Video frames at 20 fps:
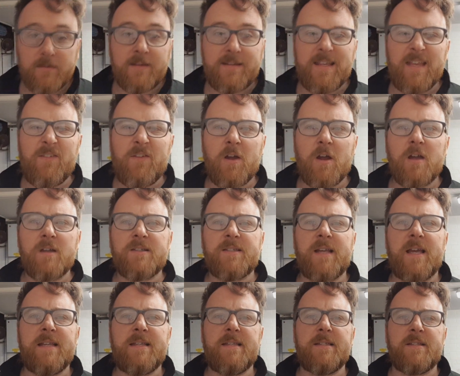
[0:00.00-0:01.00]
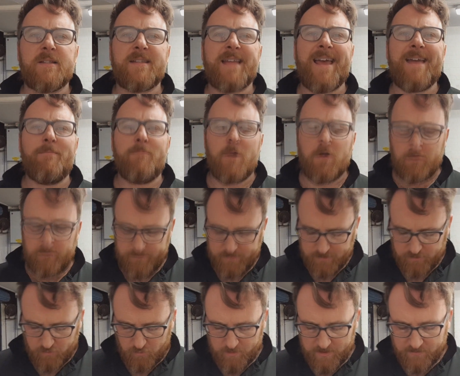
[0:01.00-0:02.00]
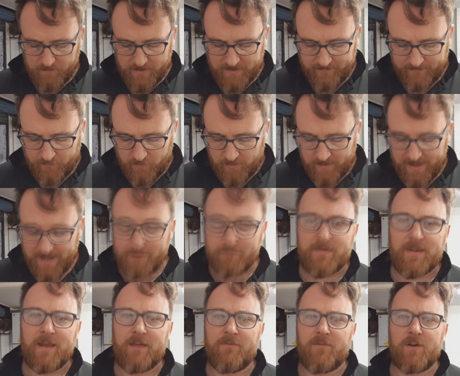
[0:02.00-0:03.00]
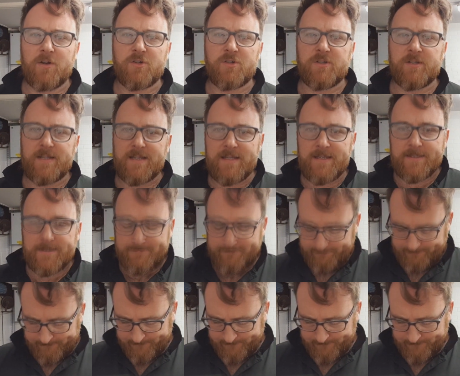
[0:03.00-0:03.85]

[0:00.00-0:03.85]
The TVR sizes are 10mm, so we went for M10 versions of these.